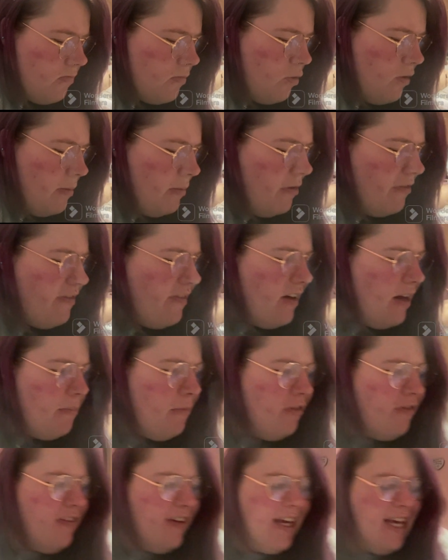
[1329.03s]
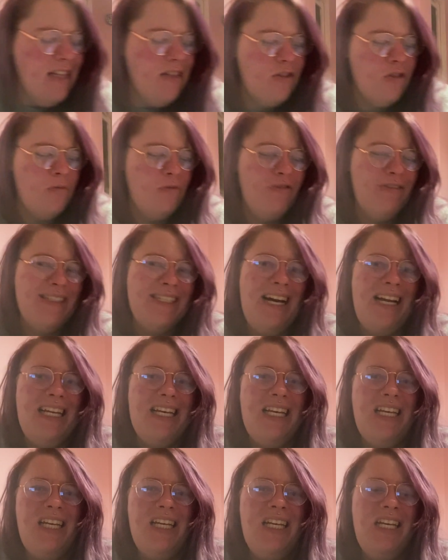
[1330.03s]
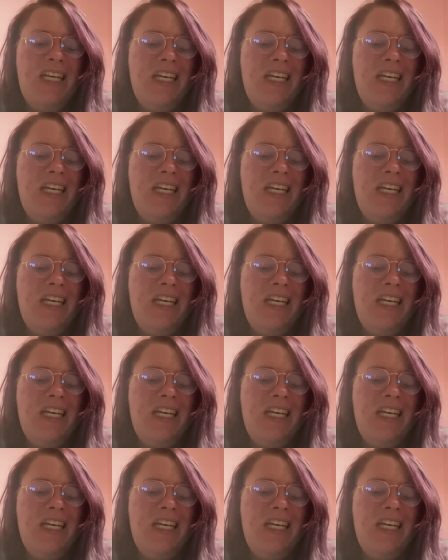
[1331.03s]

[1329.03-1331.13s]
Am I forgetting something with Zally?